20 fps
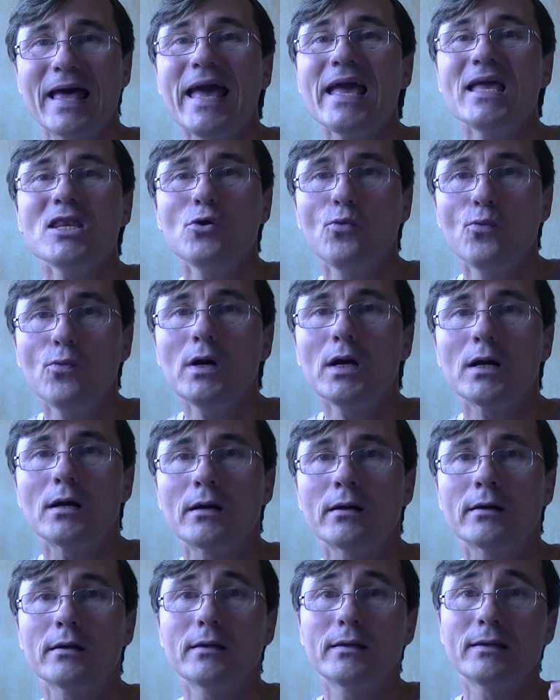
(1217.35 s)

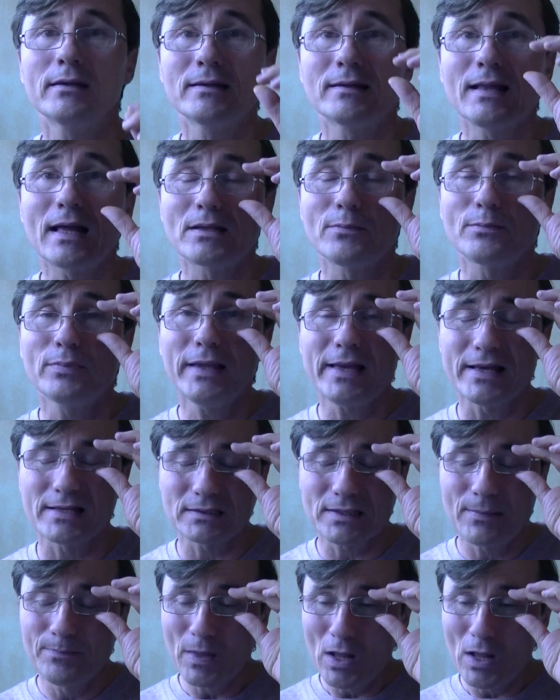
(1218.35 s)
anywhere in another place.